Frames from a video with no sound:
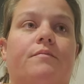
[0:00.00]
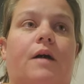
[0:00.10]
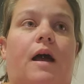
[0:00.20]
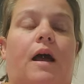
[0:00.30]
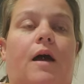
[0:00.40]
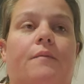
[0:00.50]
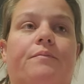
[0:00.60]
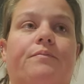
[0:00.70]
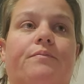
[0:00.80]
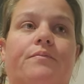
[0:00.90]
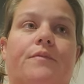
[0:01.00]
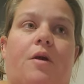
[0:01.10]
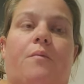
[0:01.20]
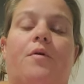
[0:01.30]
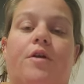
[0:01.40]
um,
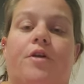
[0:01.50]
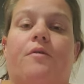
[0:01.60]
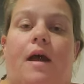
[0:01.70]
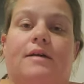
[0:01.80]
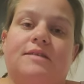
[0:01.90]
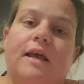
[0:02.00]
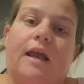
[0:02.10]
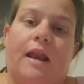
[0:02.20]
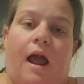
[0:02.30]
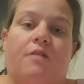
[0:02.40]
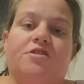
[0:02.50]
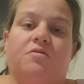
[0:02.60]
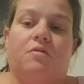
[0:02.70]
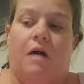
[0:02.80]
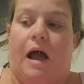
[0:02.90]
you know, put you as like an
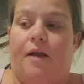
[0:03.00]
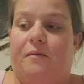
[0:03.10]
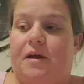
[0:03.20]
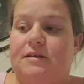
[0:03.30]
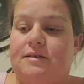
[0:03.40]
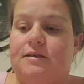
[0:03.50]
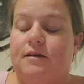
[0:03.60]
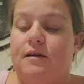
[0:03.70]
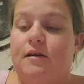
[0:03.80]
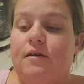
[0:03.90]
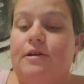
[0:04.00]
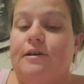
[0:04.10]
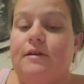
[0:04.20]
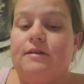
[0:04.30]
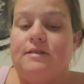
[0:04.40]
actual high risk.
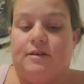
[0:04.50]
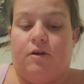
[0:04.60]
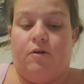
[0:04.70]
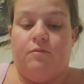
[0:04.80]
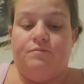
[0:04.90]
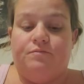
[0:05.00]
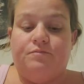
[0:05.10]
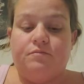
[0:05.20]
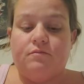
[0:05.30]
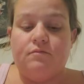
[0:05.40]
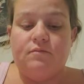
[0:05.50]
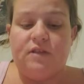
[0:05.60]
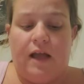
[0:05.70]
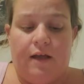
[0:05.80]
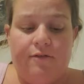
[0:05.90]
So,
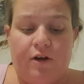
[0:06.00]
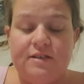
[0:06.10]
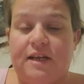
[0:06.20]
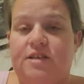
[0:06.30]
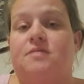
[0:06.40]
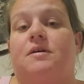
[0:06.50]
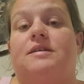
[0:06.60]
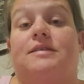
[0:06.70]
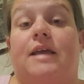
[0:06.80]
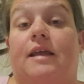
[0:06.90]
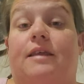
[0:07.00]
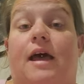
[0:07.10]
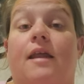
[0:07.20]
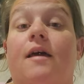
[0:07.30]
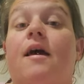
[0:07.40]
first, I just want to state
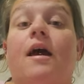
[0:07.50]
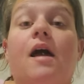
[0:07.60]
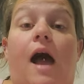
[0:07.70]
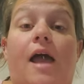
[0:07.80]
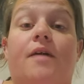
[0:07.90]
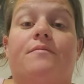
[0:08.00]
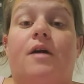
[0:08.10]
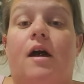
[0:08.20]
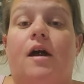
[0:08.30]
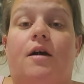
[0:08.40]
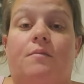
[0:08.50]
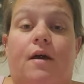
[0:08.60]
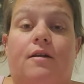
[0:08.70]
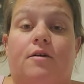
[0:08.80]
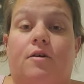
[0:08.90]
that I am not a
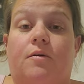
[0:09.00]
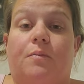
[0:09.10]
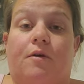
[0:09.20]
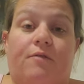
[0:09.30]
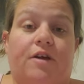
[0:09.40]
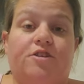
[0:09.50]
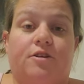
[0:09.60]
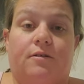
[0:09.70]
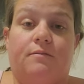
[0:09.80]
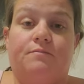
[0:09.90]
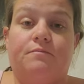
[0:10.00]
medical professional.